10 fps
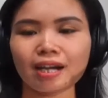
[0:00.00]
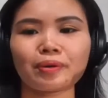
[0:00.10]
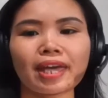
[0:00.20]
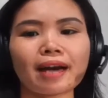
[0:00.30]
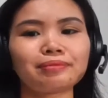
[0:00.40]

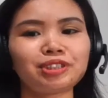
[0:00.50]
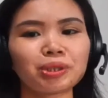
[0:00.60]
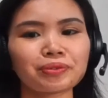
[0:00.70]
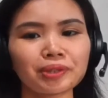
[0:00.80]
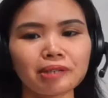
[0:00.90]
We have
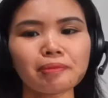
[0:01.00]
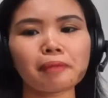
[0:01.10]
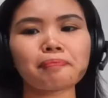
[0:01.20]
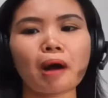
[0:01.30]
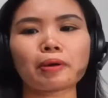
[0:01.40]

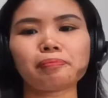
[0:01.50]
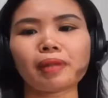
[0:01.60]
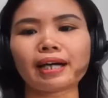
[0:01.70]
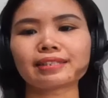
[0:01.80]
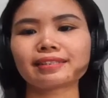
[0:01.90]
geothermal power
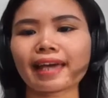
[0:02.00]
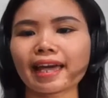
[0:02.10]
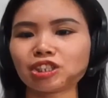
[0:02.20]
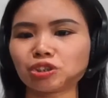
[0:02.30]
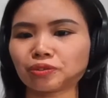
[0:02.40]
plants
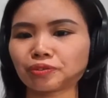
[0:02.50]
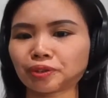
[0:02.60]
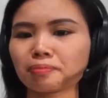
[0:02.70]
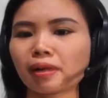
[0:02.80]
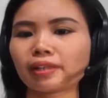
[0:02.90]
and
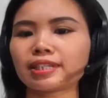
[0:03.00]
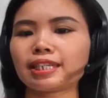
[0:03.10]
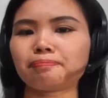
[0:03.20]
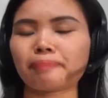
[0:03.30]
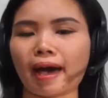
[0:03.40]
geothermal
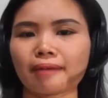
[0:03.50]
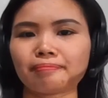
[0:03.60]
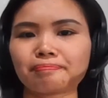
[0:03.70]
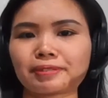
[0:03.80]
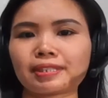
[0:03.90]
heat
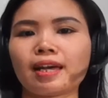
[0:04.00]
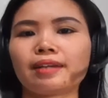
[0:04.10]
pumps.